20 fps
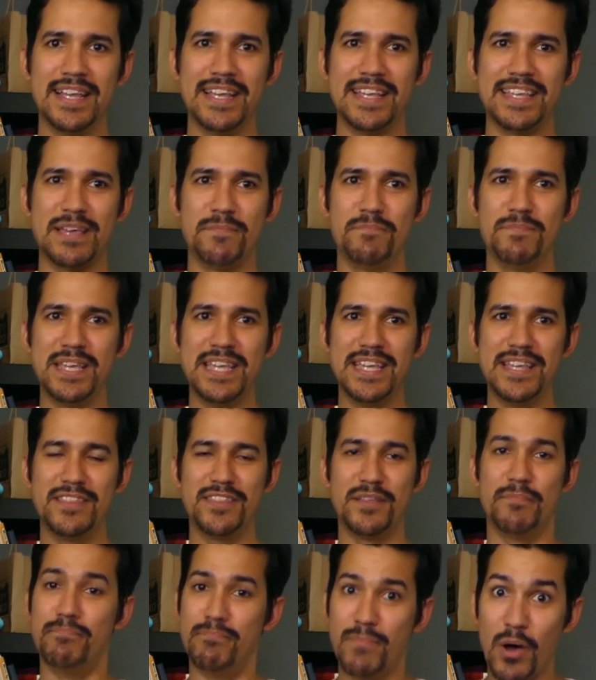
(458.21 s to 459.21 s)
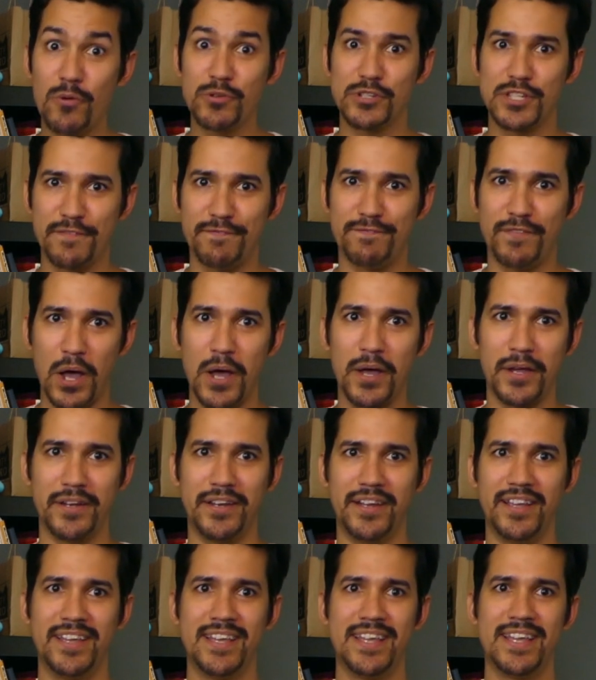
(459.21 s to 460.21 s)
can be the most
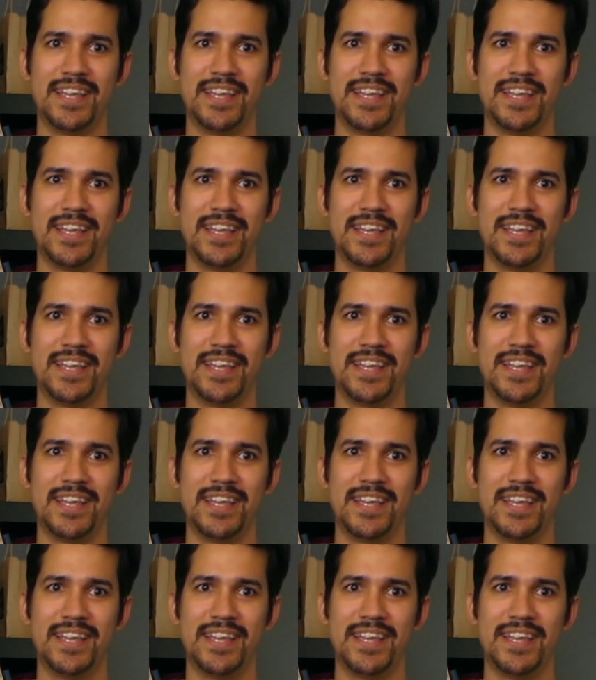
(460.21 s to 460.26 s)
fun